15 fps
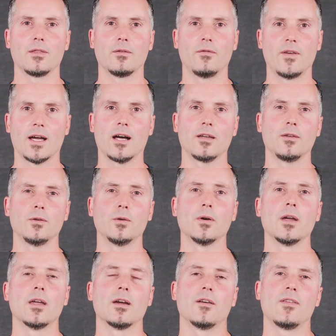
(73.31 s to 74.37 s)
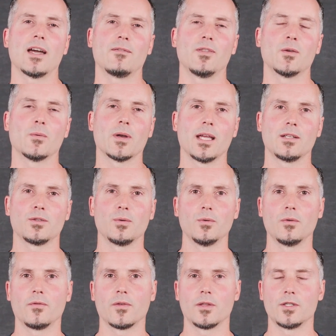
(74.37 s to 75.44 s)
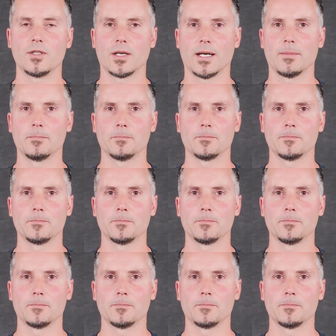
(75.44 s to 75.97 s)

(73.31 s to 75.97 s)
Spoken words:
the value of having the right tool for the job.